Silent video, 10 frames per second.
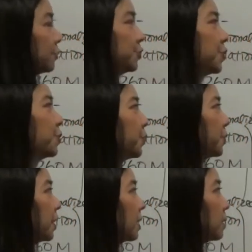
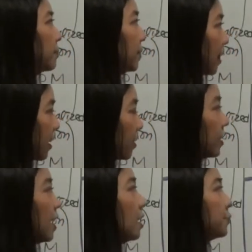So um, there are
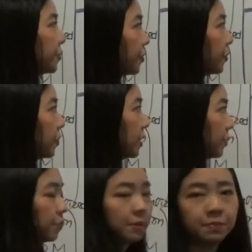
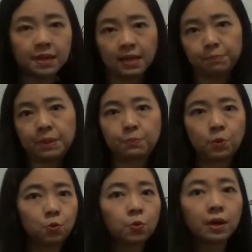133 million
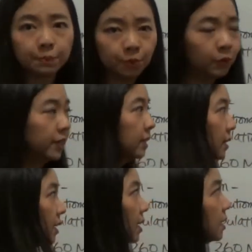people who are employed
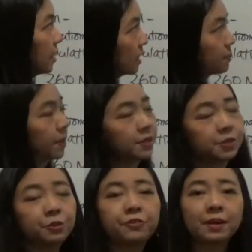in the month
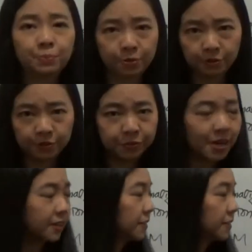of April in the United